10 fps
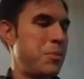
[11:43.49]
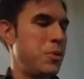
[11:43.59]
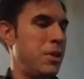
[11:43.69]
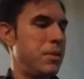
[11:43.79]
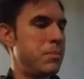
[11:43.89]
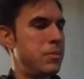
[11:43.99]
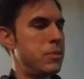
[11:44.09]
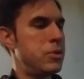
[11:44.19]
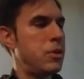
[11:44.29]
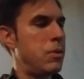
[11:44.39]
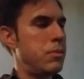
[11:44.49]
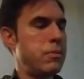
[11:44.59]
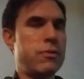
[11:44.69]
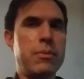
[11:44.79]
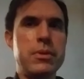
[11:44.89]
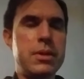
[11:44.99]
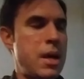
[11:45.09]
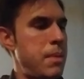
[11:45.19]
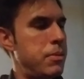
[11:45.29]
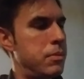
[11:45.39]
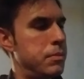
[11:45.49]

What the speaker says: D. So from the top,